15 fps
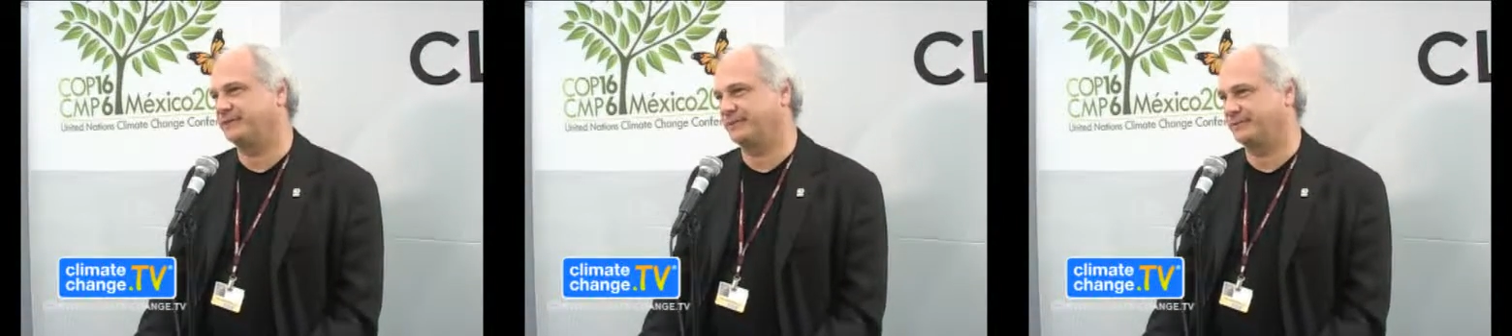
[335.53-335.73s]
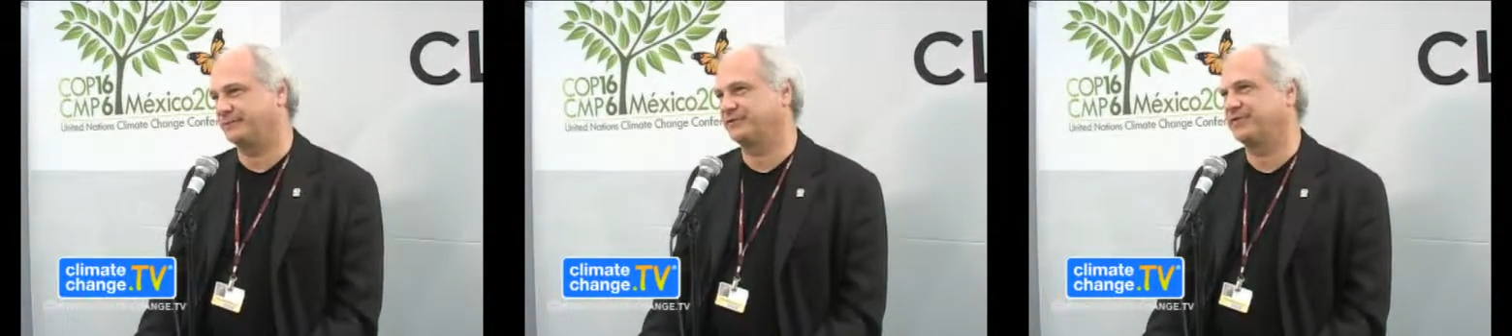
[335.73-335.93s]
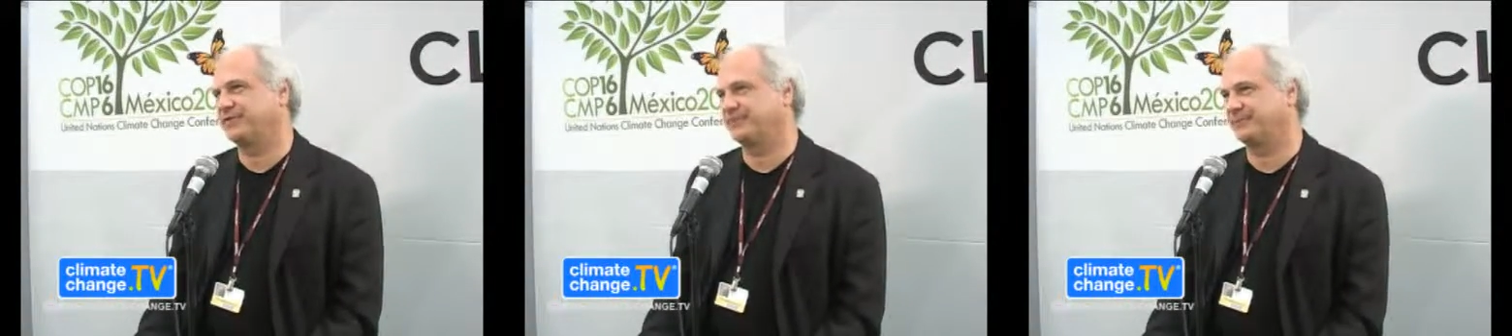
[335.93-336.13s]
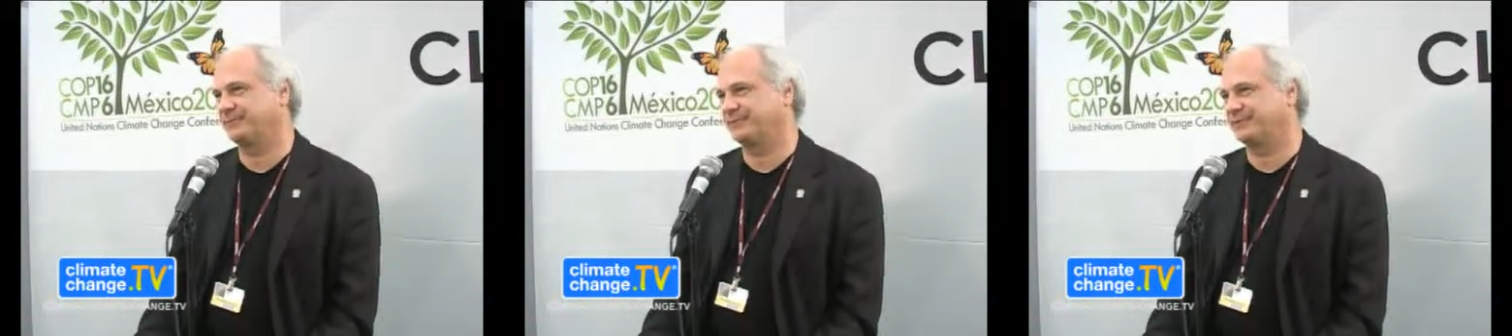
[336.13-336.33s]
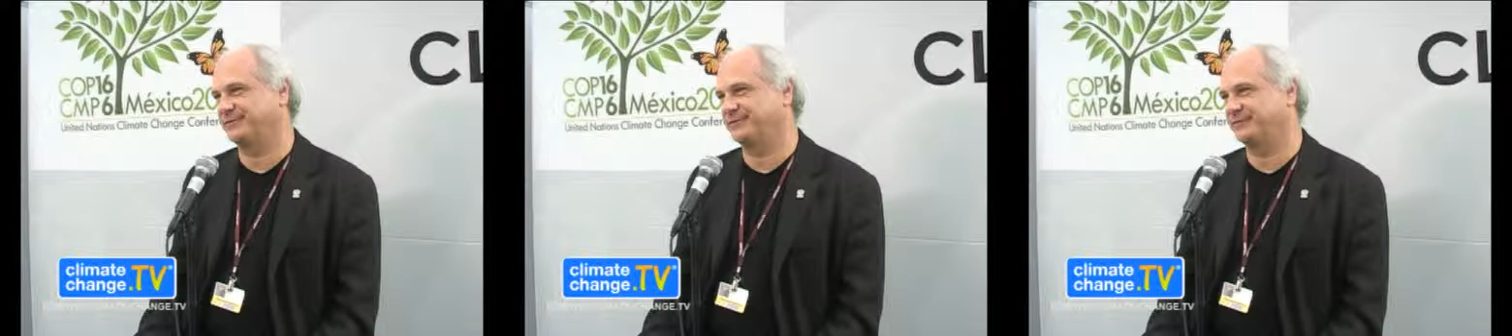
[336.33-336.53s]
what we're
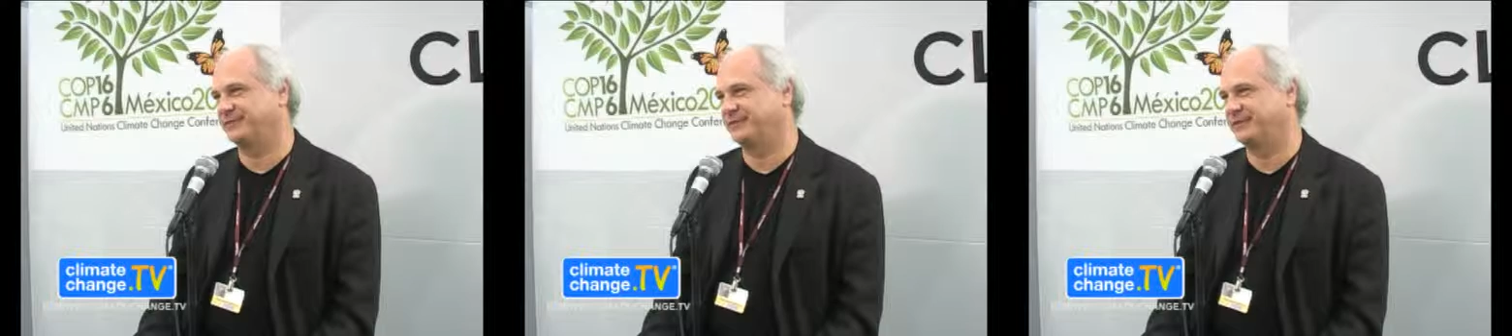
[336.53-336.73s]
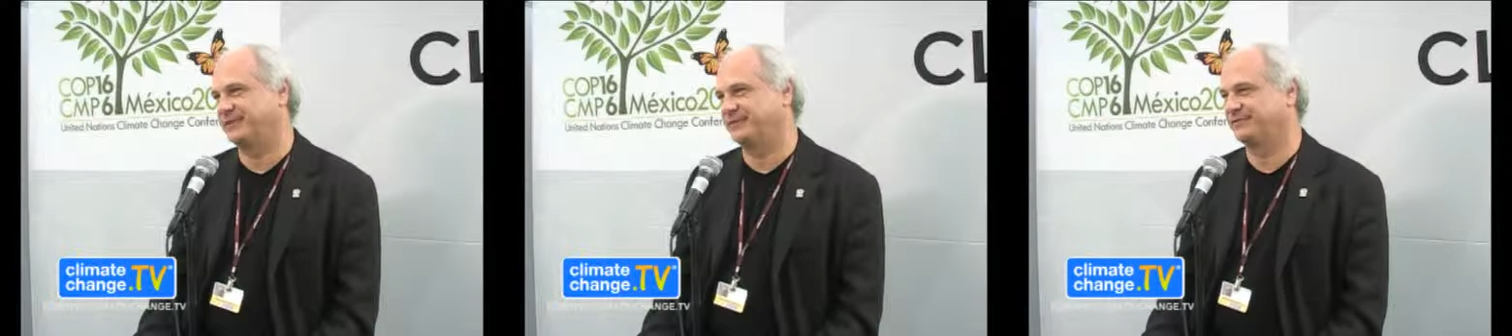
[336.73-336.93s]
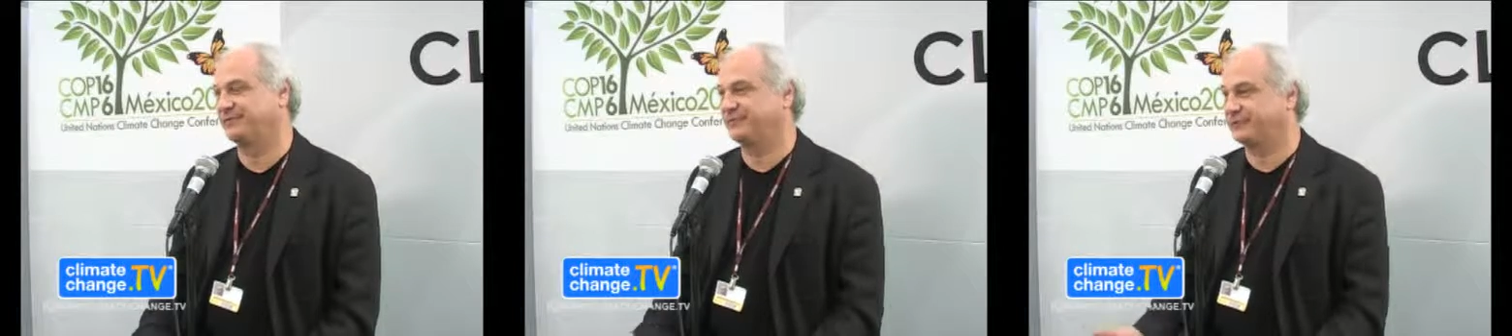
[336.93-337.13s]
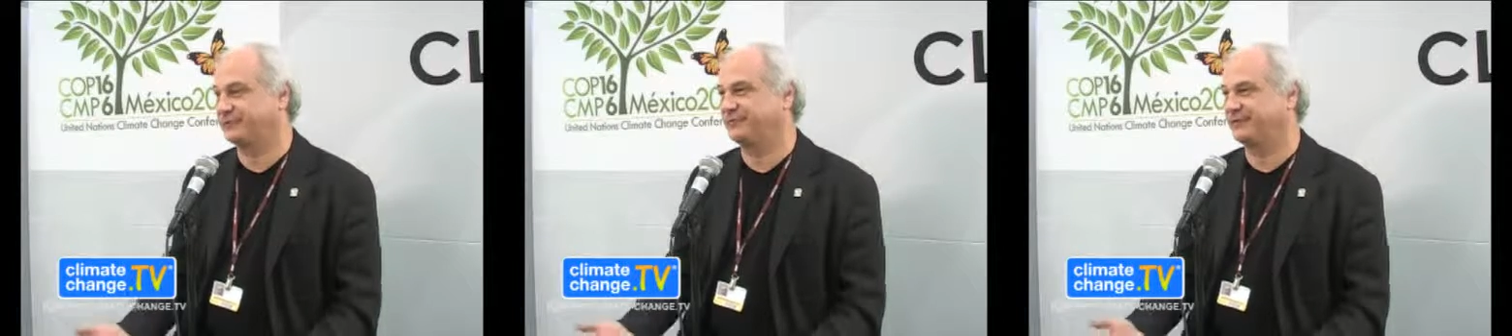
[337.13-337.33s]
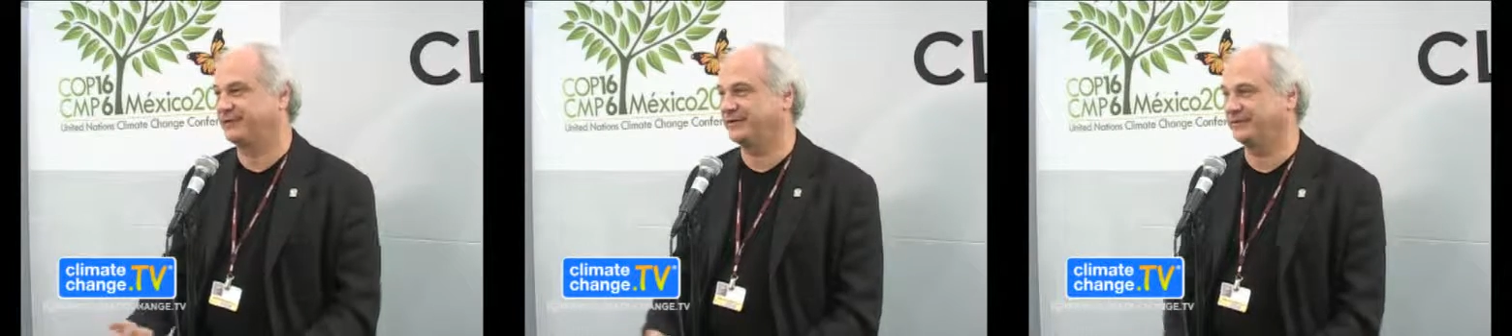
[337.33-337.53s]
talking about. So
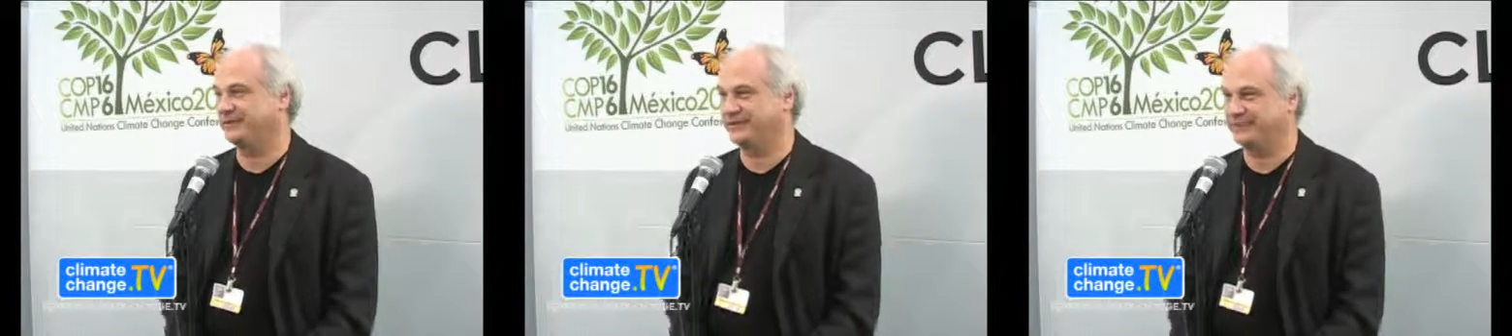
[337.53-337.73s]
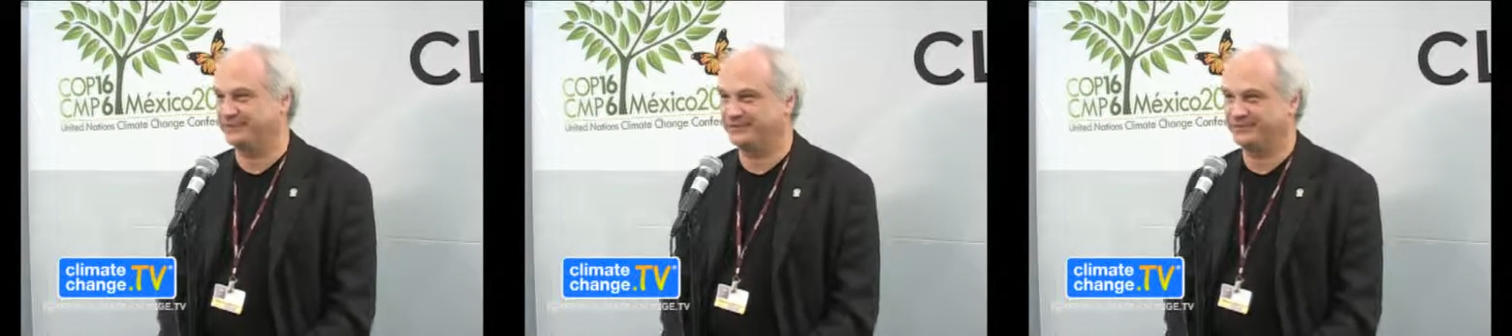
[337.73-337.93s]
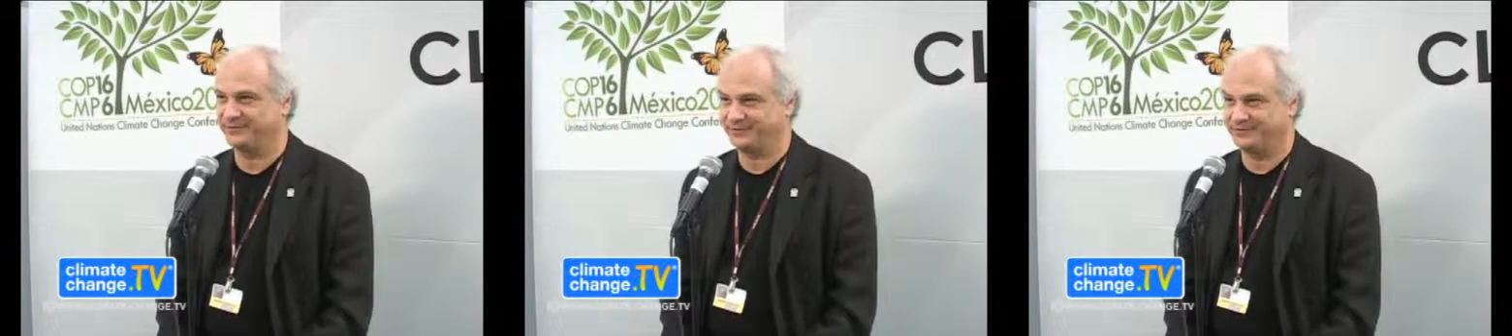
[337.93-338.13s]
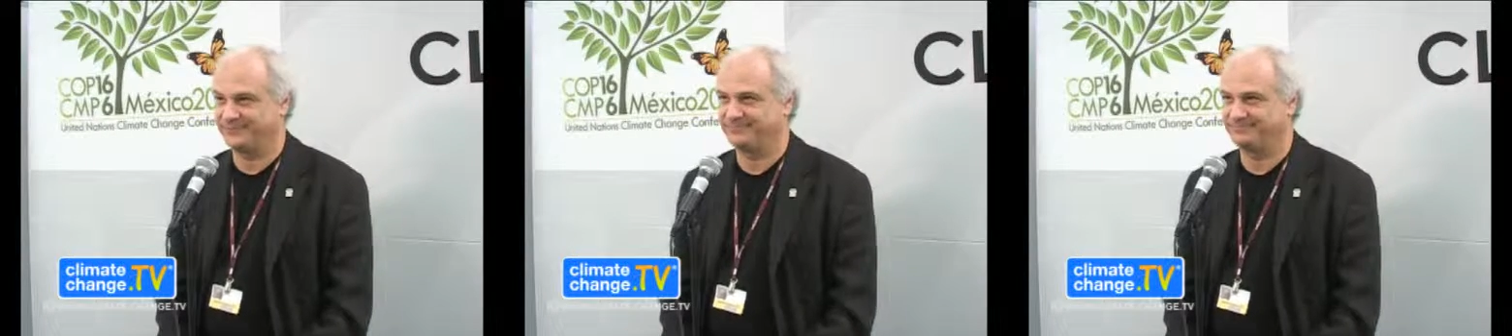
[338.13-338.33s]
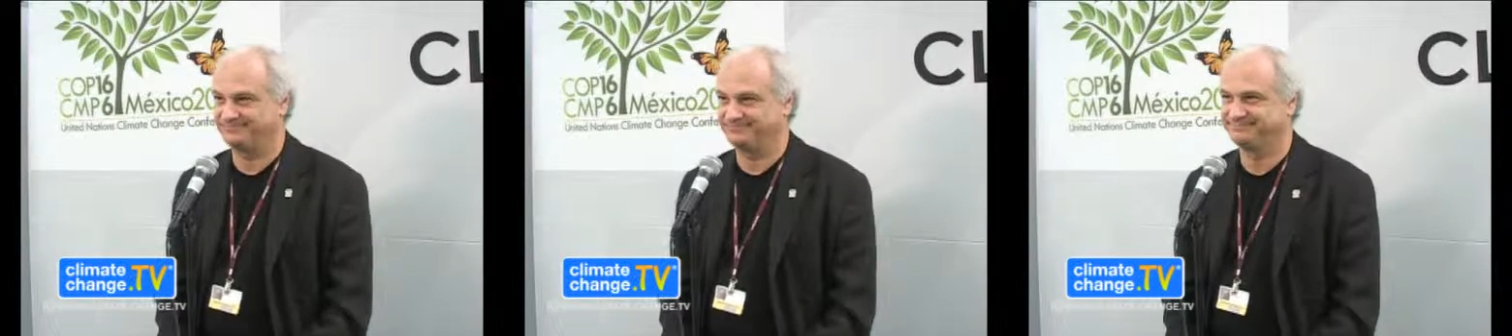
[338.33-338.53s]
hopefully it'll make a
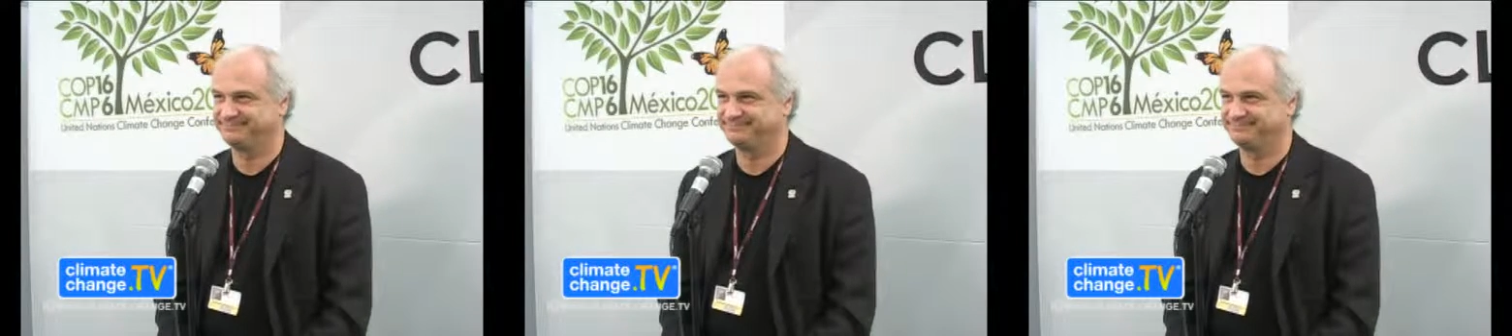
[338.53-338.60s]
difference.